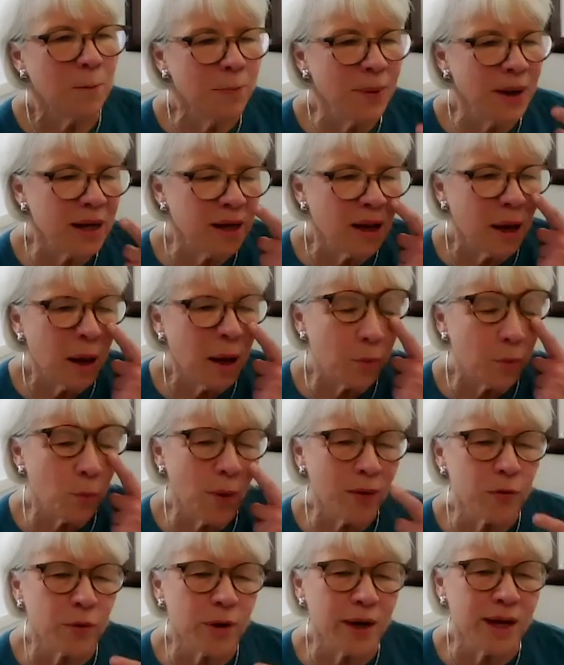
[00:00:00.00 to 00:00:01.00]
But
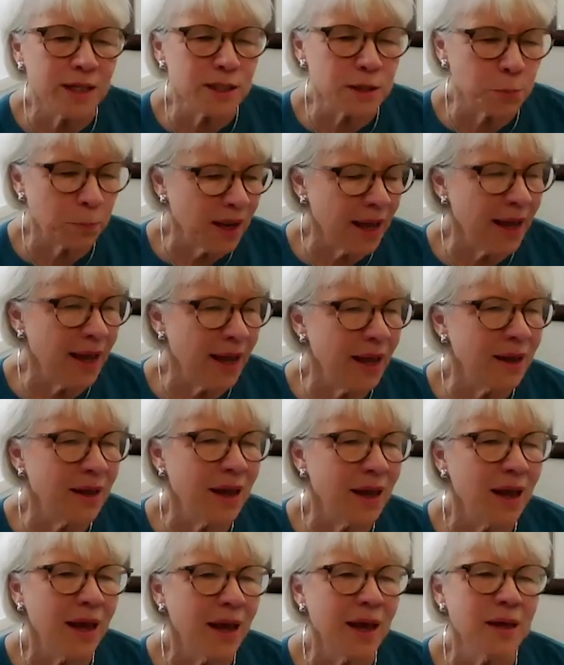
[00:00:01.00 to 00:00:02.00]
whether it's
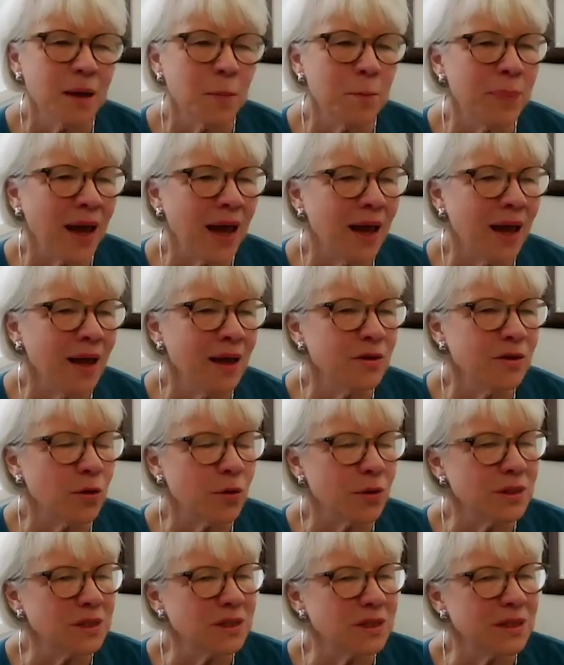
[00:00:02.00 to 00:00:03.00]
playing in a band
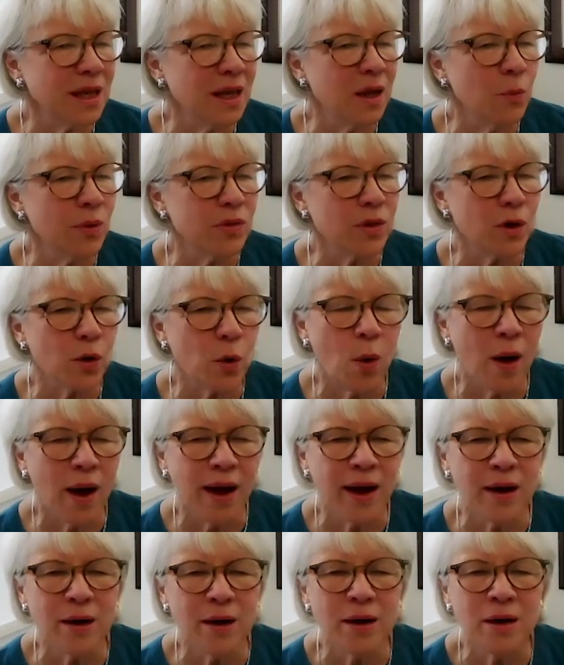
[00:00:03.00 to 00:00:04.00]
or singing with a
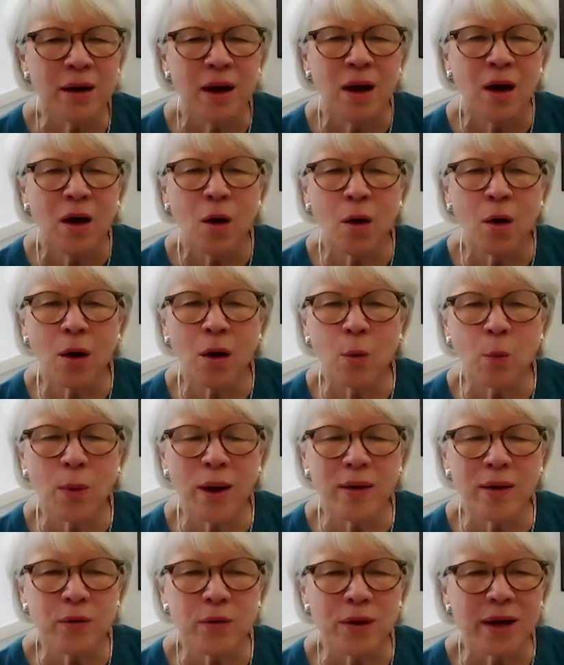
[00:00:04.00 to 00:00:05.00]
choir, or
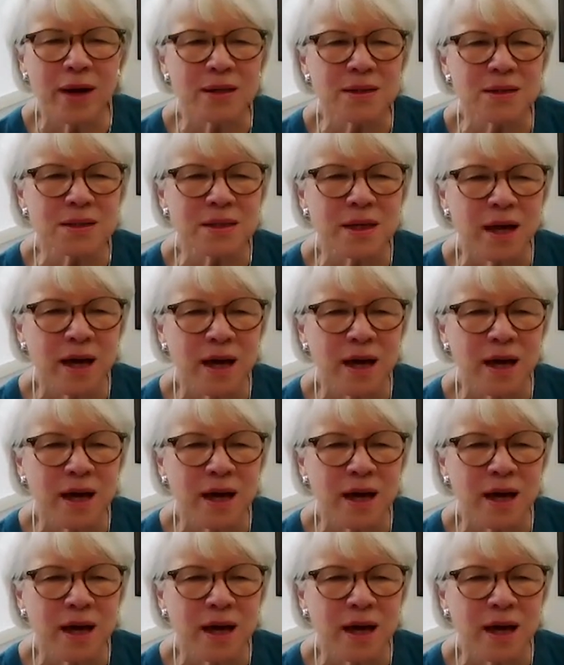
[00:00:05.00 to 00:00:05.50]
whether it's